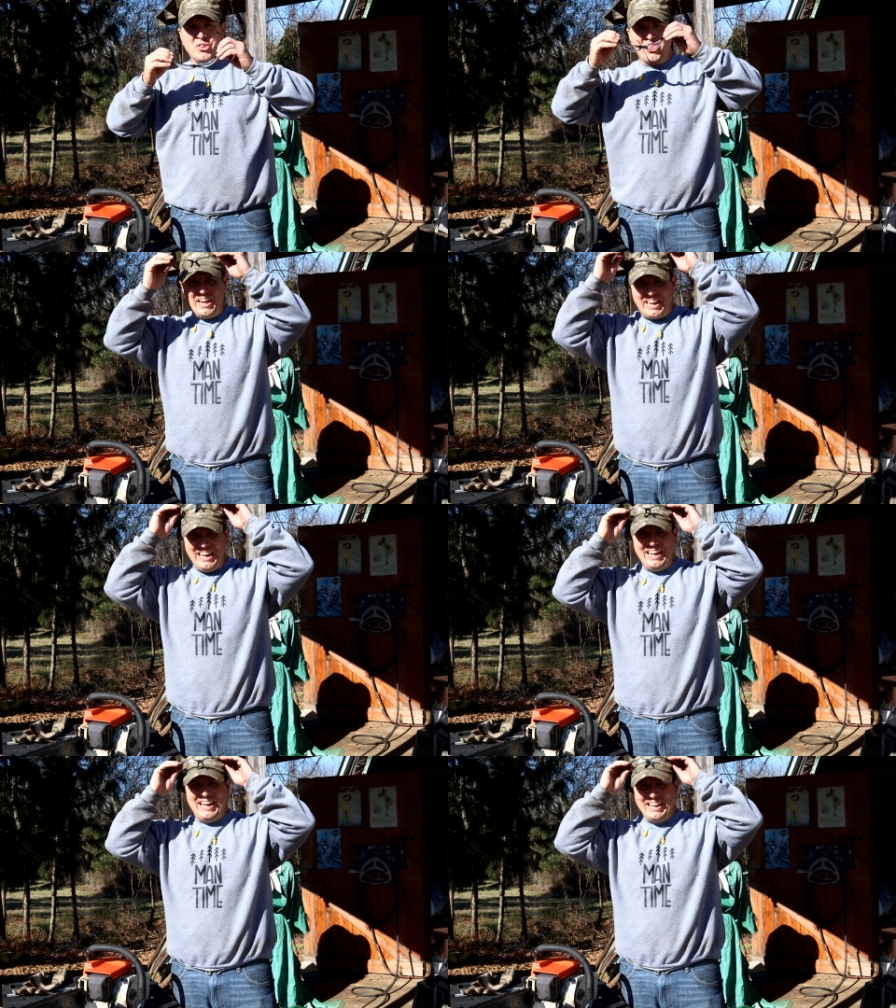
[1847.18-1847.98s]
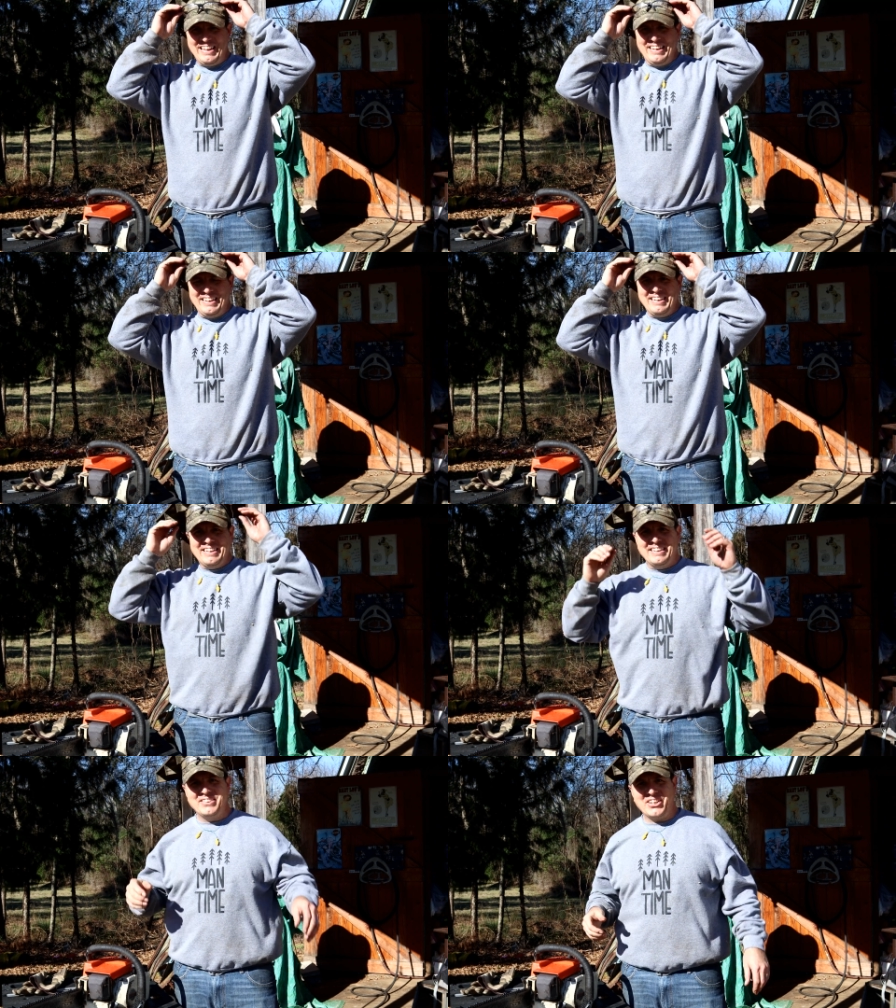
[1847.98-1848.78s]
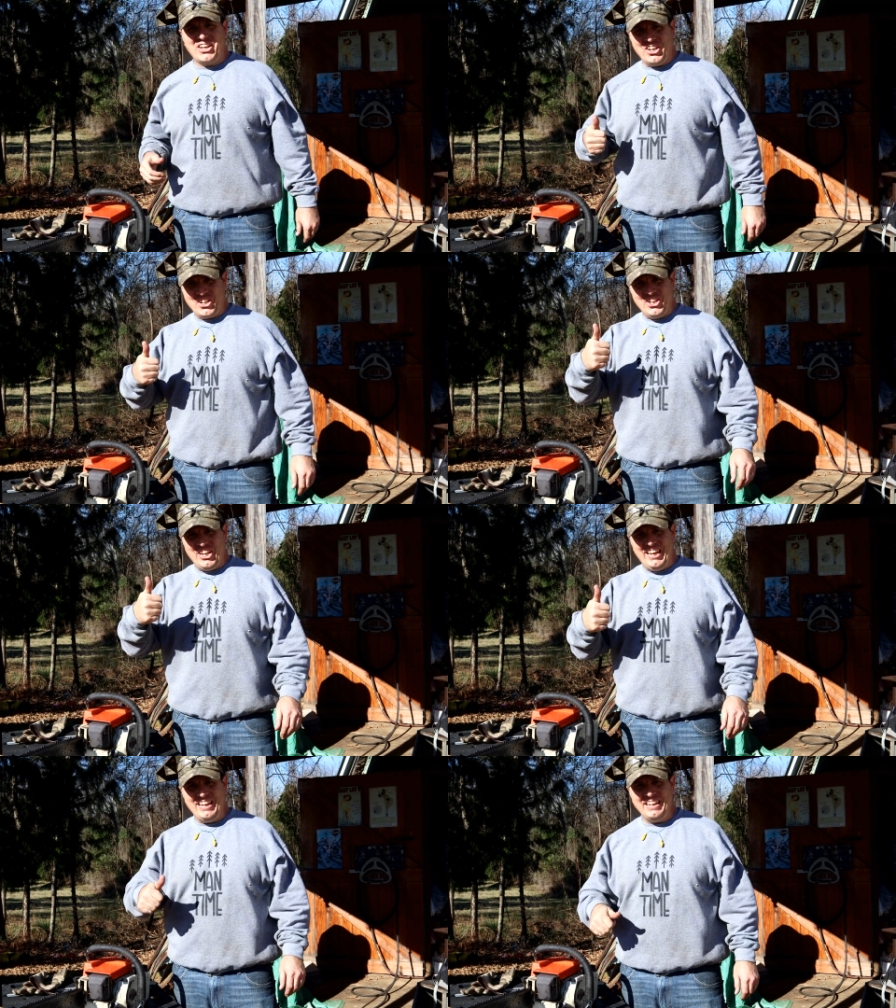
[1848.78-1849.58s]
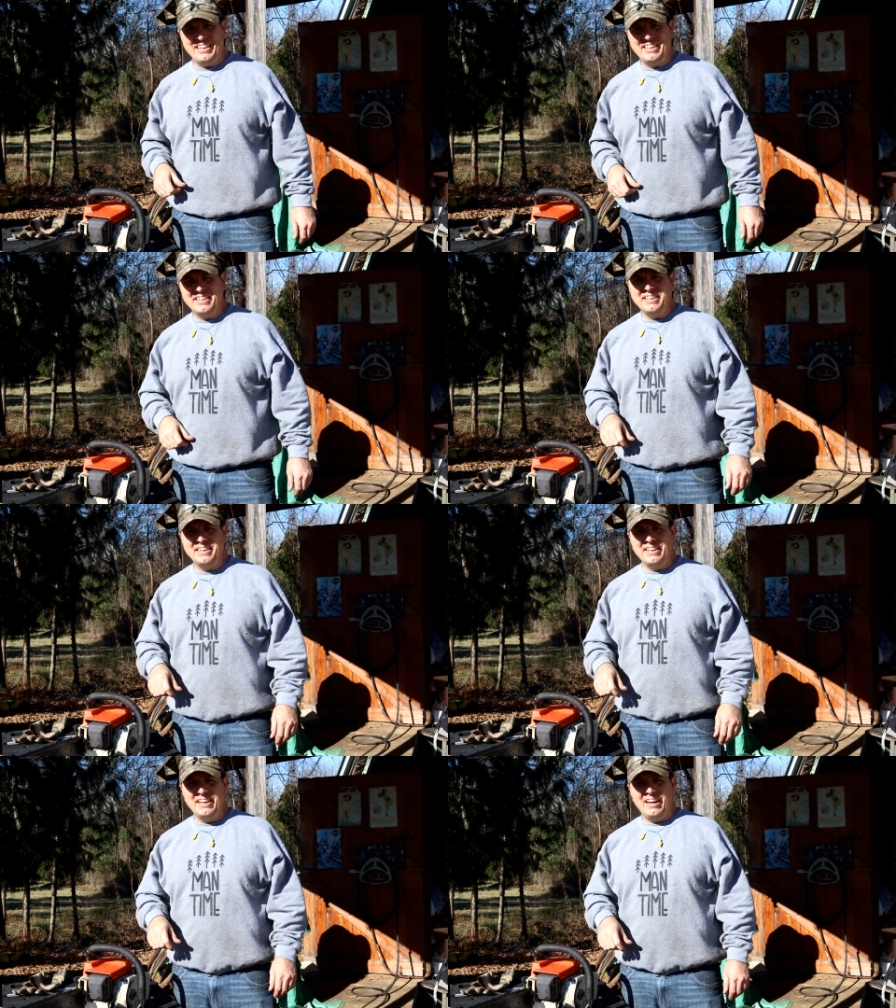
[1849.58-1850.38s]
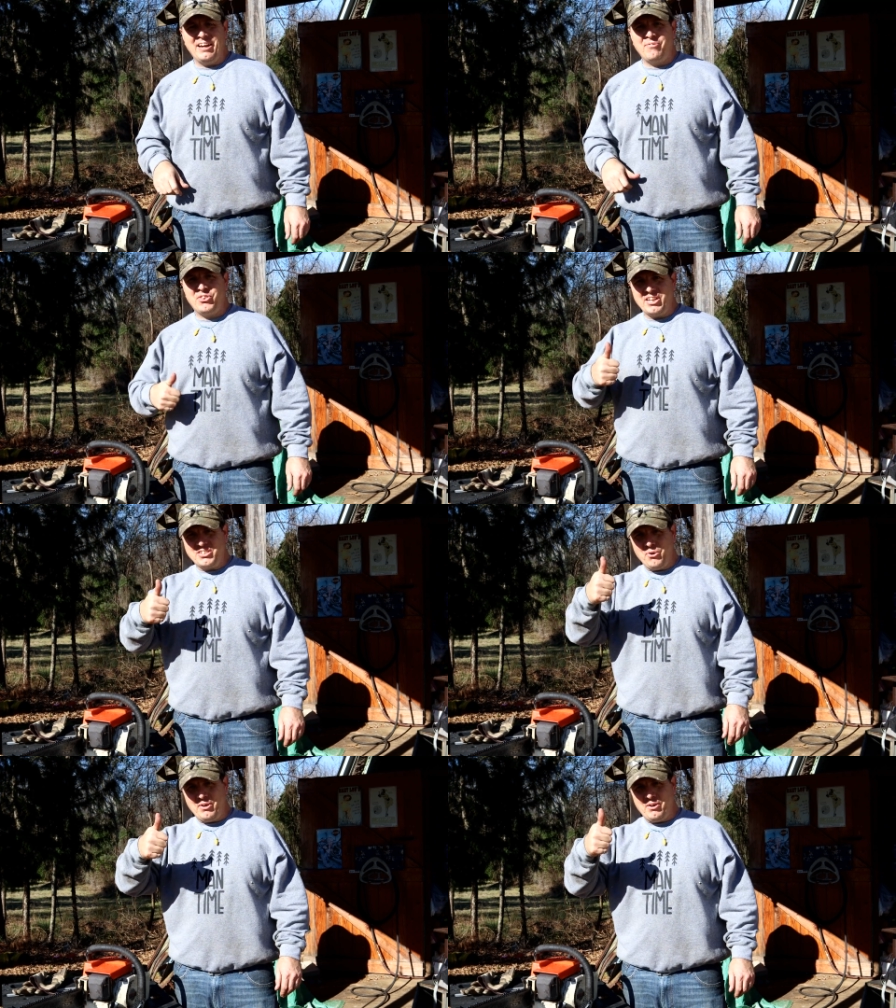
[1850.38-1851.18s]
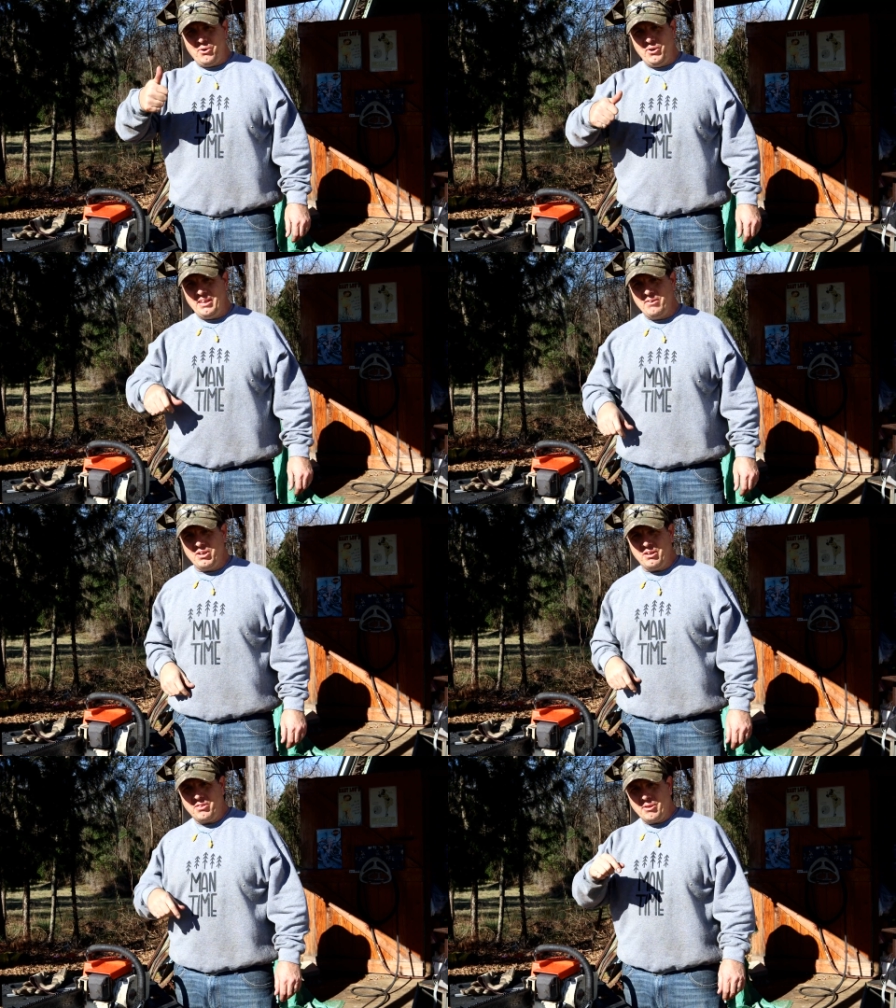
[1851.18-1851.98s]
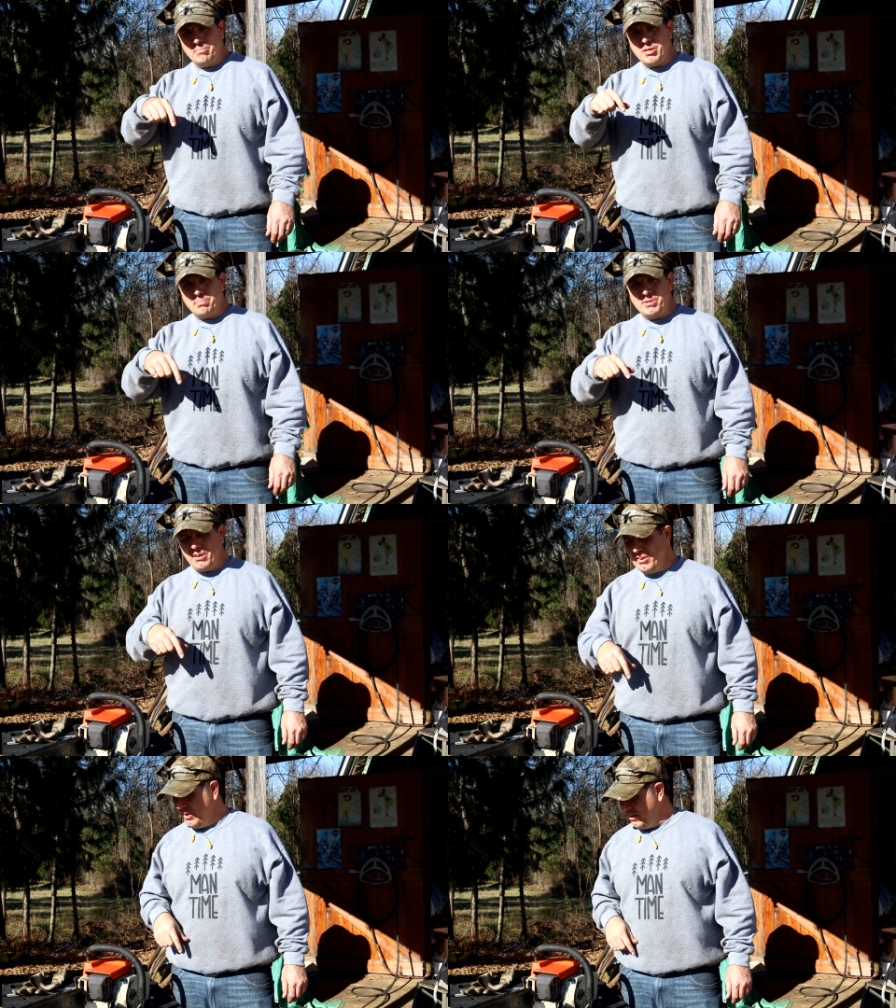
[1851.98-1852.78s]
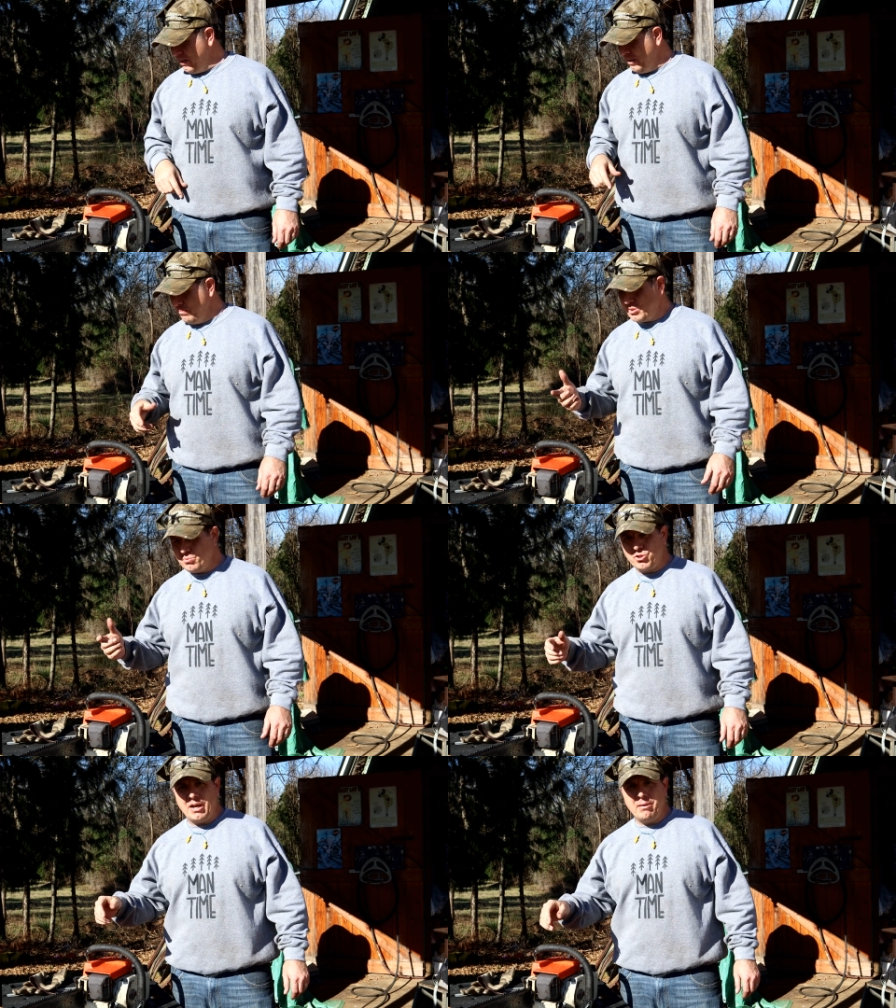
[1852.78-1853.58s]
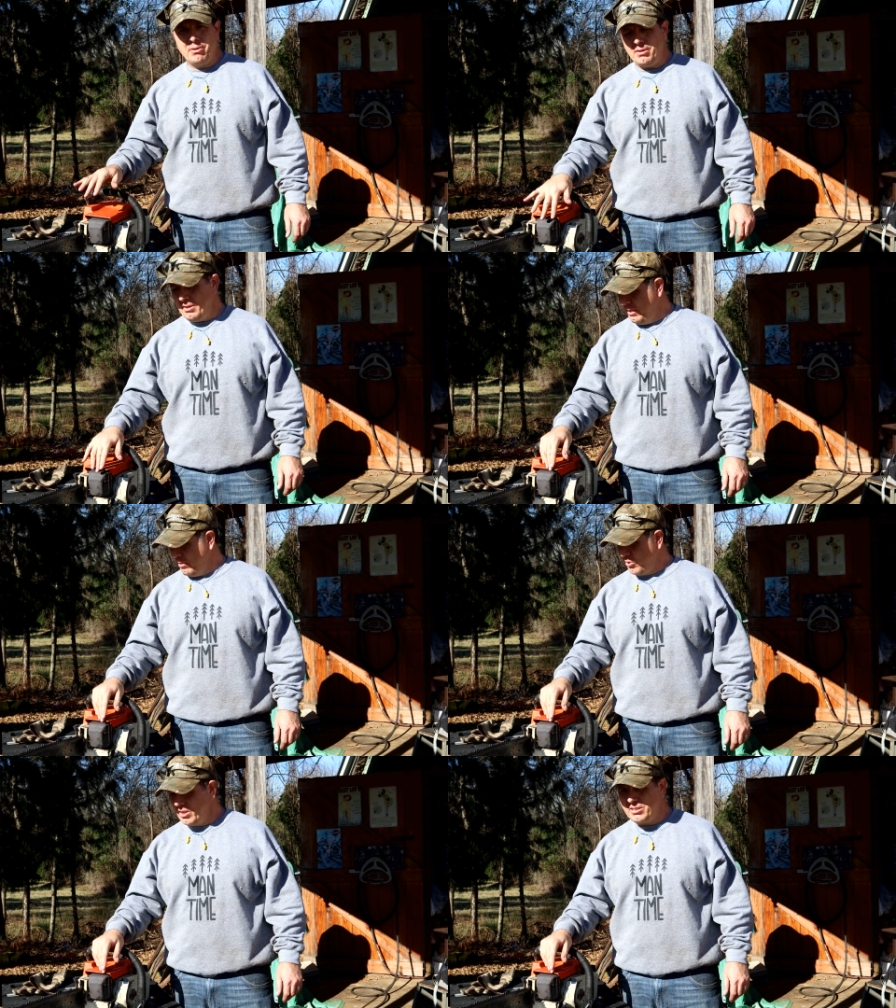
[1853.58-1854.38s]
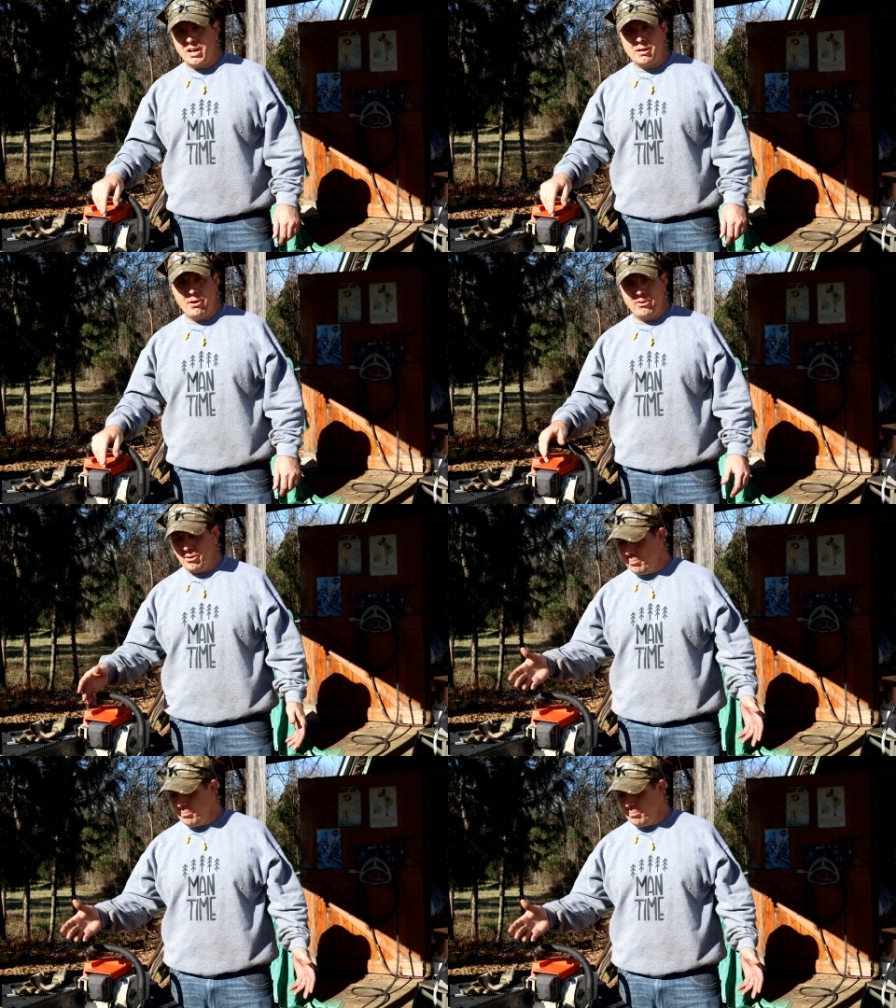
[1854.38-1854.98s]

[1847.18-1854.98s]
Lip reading: do you think? Is it cutting good? If you think so, go ahead and give a thumbs up down there. Subscribe. We're going to talk about a